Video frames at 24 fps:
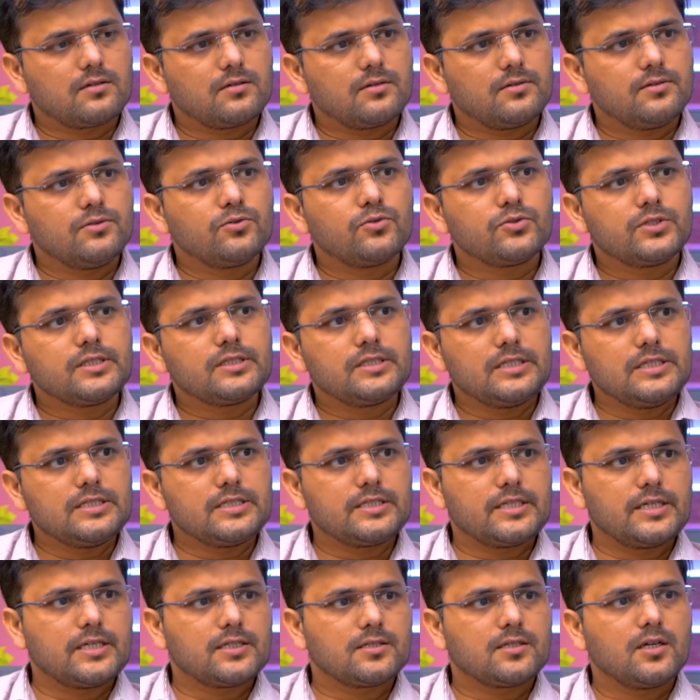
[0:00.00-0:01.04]
using
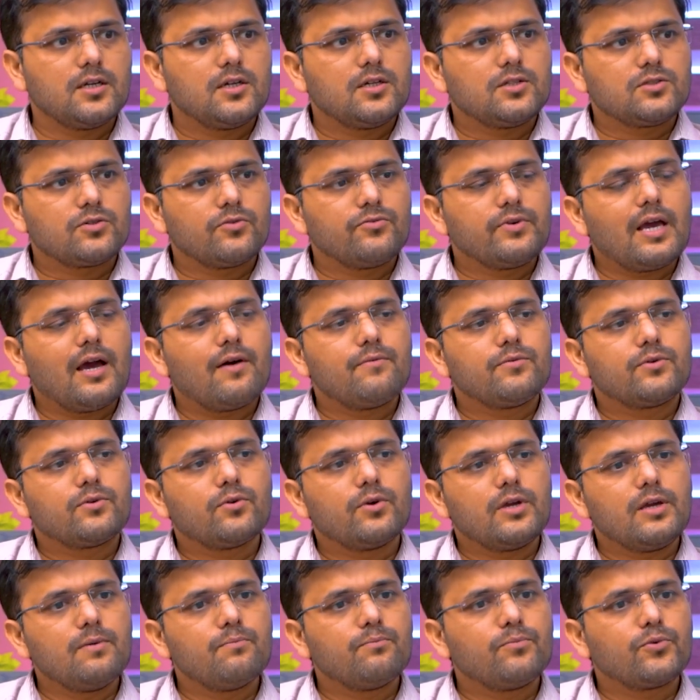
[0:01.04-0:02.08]
these days. So we have
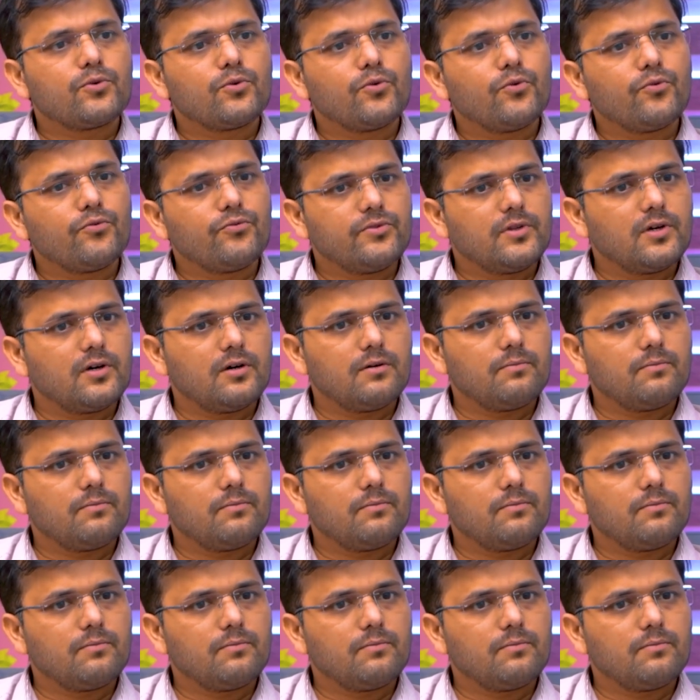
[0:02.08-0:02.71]
to improve the